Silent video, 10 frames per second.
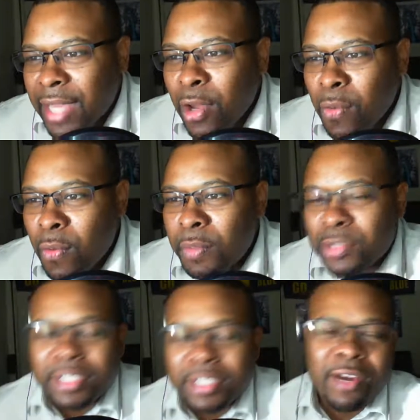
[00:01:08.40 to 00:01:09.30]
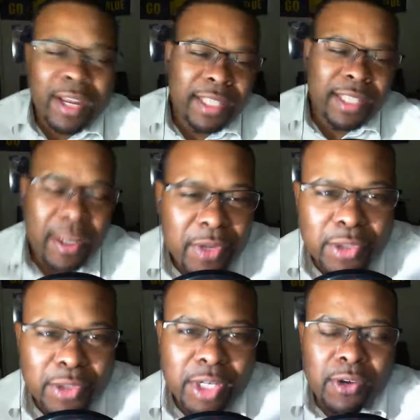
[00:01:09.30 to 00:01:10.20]
know, but you can talk like that on
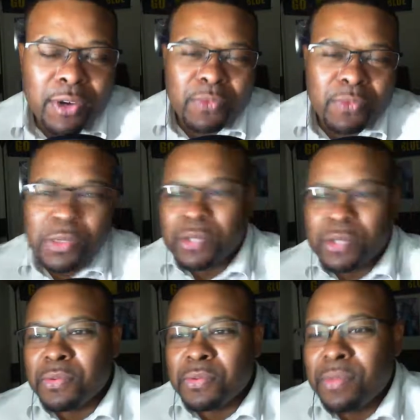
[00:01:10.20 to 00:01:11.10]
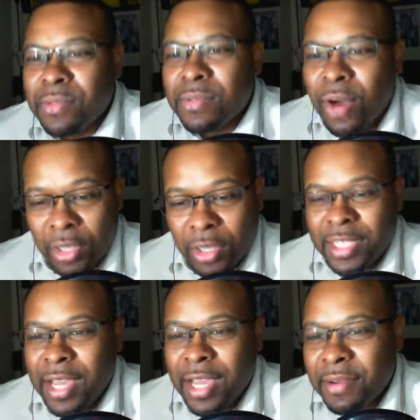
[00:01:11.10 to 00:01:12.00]
your show. What you do all the
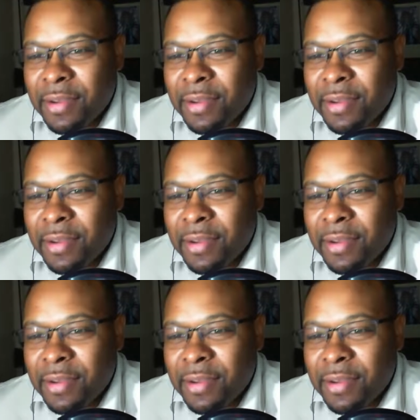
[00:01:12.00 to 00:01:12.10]
time.